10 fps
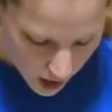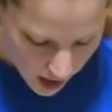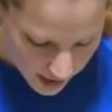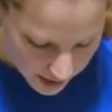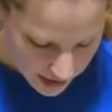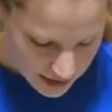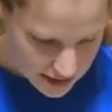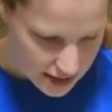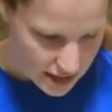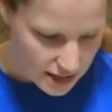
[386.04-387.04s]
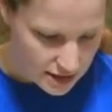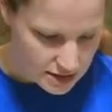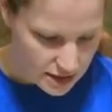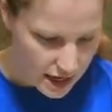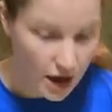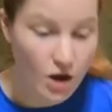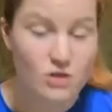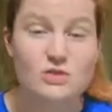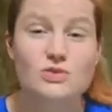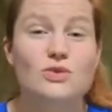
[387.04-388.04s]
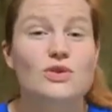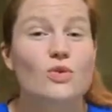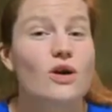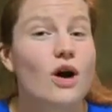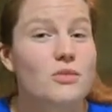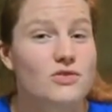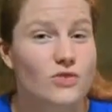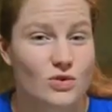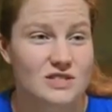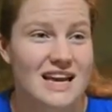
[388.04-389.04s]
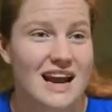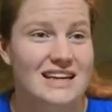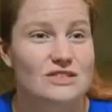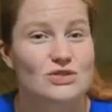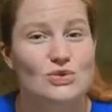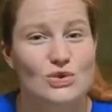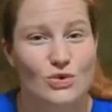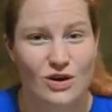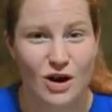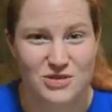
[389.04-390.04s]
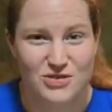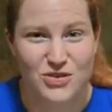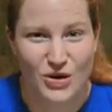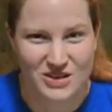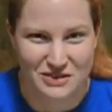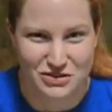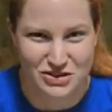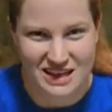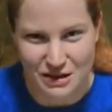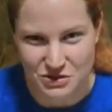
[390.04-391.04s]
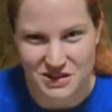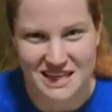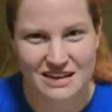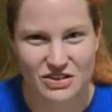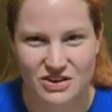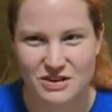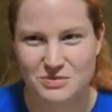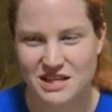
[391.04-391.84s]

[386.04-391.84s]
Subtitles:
I did, and I also was doing the origami fold, and I didn't do the origami fold after day 3 either.